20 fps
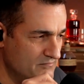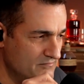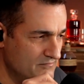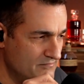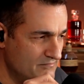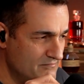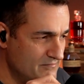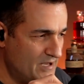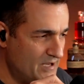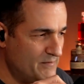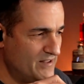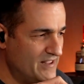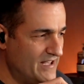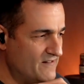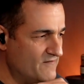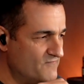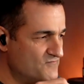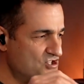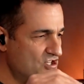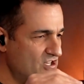Maybe they've
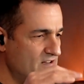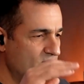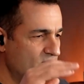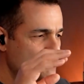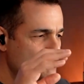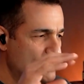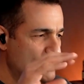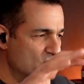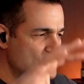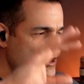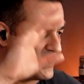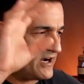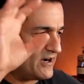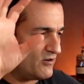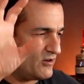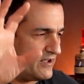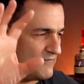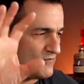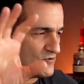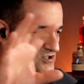achieved much higher
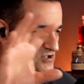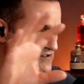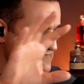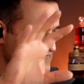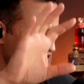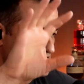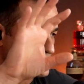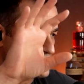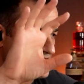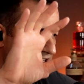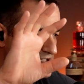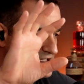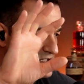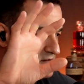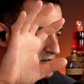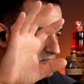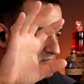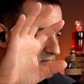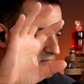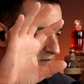levels of success,
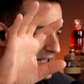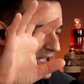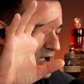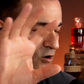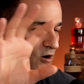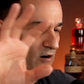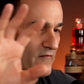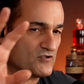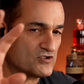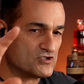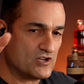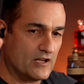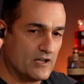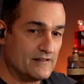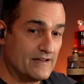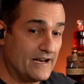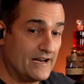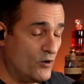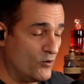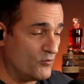and now all of a sudden
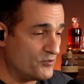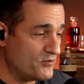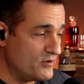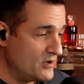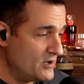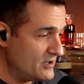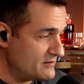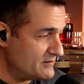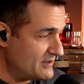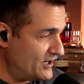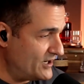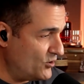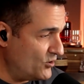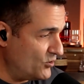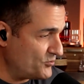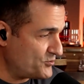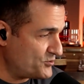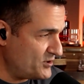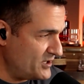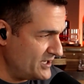they don't
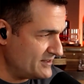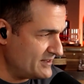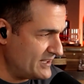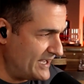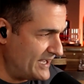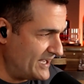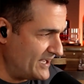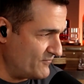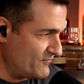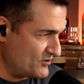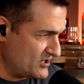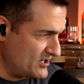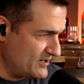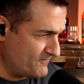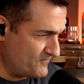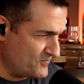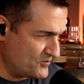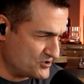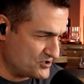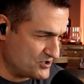think they have a
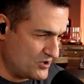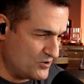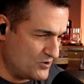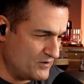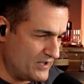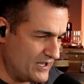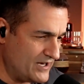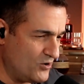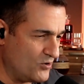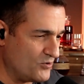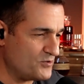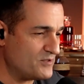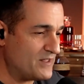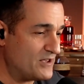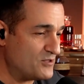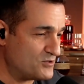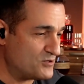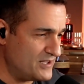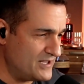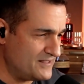comfort zone. They
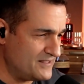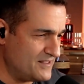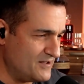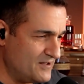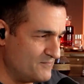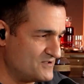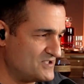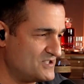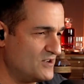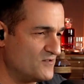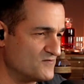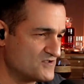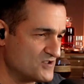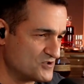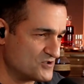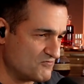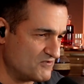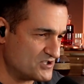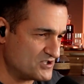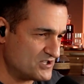think themselves as
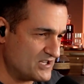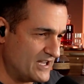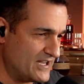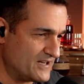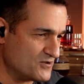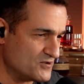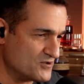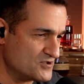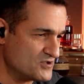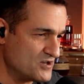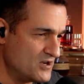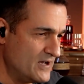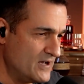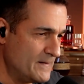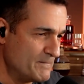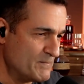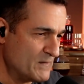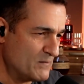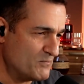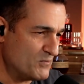risk takers,
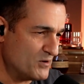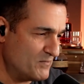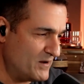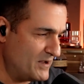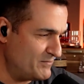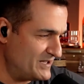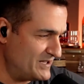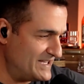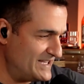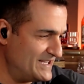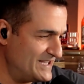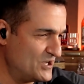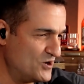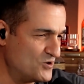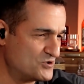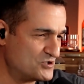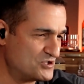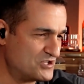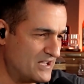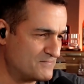but maybe ego
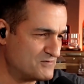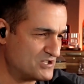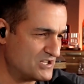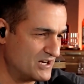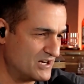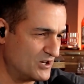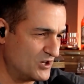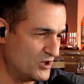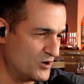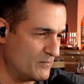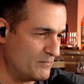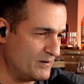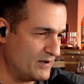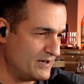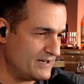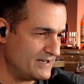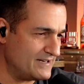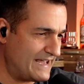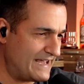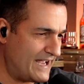steps in a little bit,
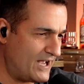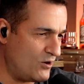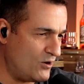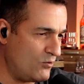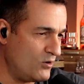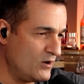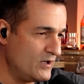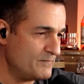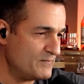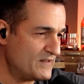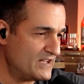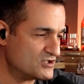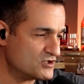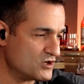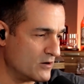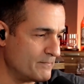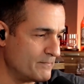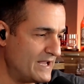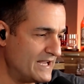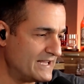and now they
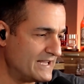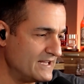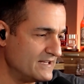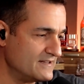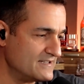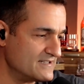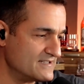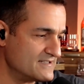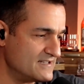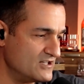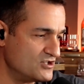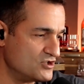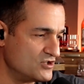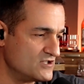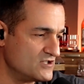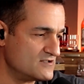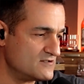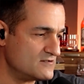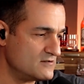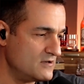start making
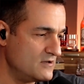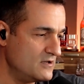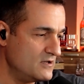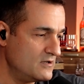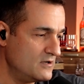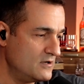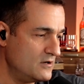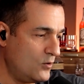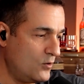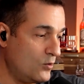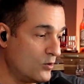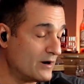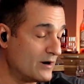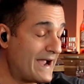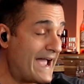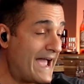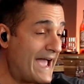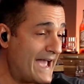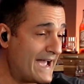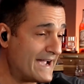decisions or
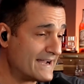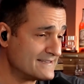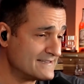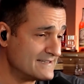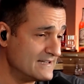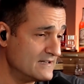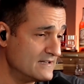act